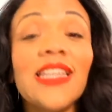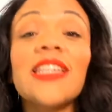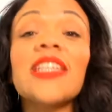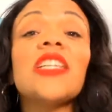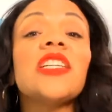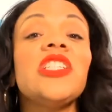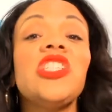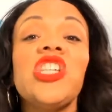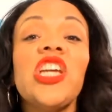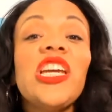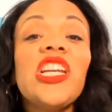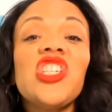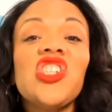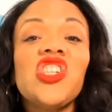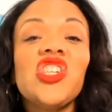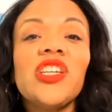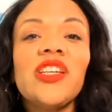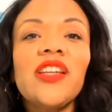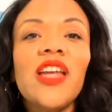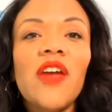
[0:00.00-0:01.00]
Could change
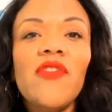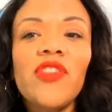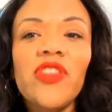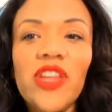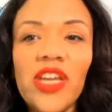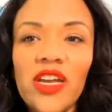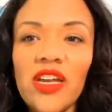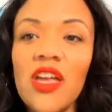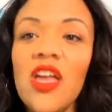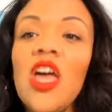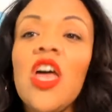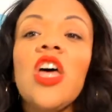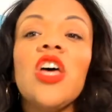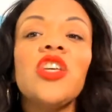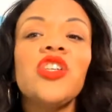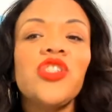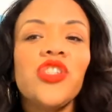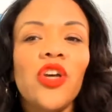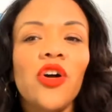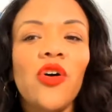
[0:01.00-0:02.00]
everything.
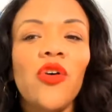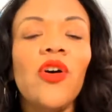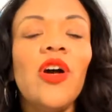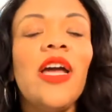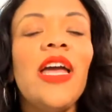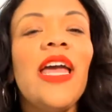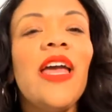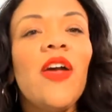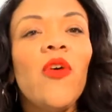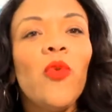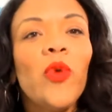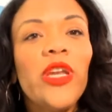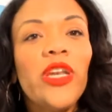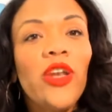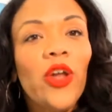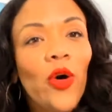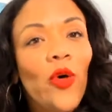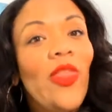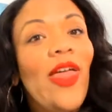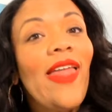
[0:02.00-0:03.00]
So we
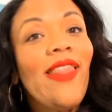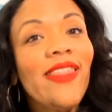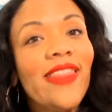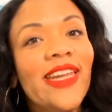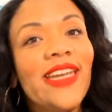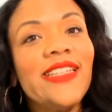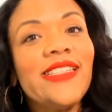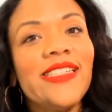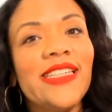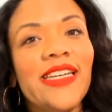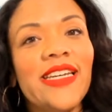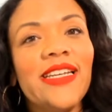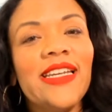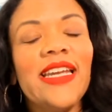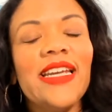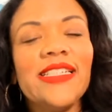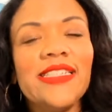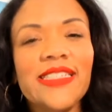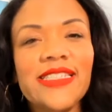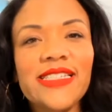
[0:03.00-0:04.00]
know that LinkedIn
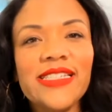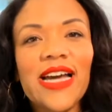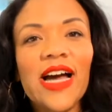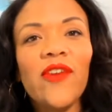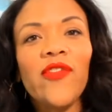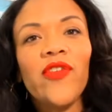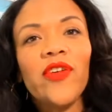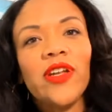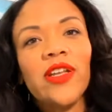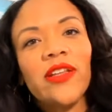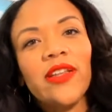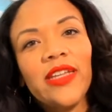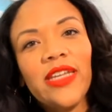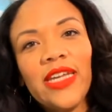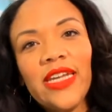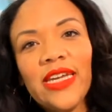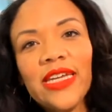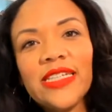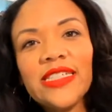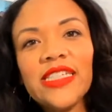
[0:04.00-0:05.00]
is
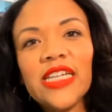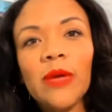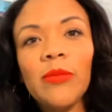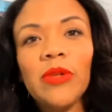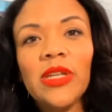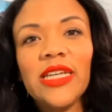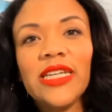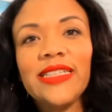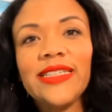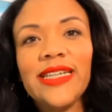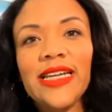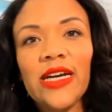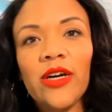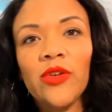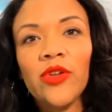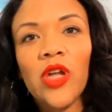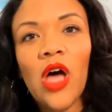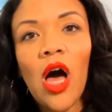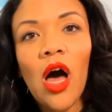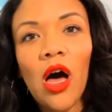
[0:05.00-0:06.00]
definitely doubling
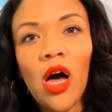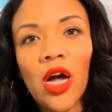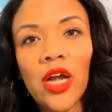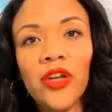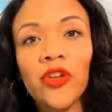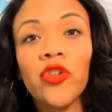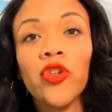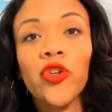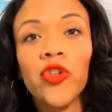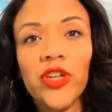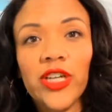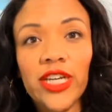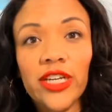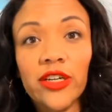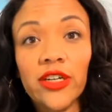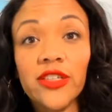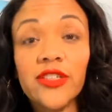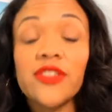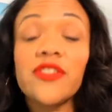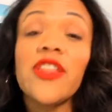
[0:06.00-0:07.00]
down on
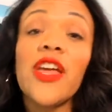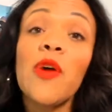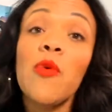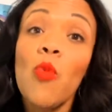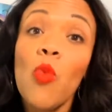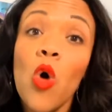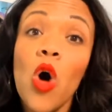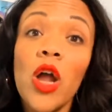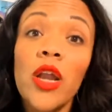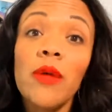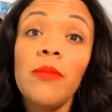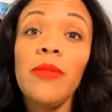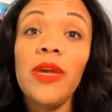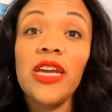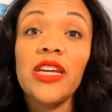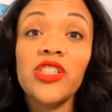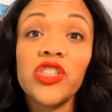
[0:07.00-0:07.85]
creators. They want to make